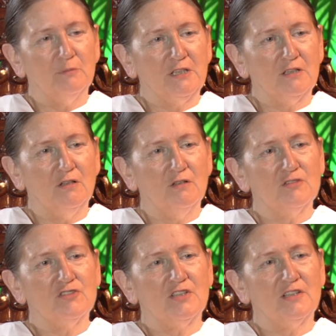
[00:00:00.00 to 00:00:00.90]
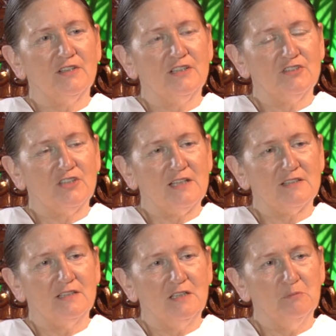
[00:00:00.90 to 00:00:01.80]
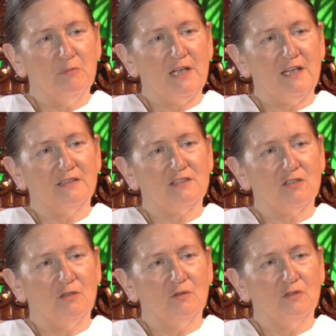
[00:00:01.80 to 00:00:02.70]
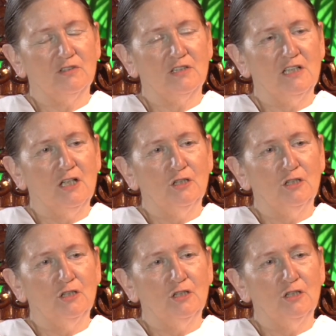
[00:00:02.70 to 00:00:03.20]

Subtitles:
Because this has an impact on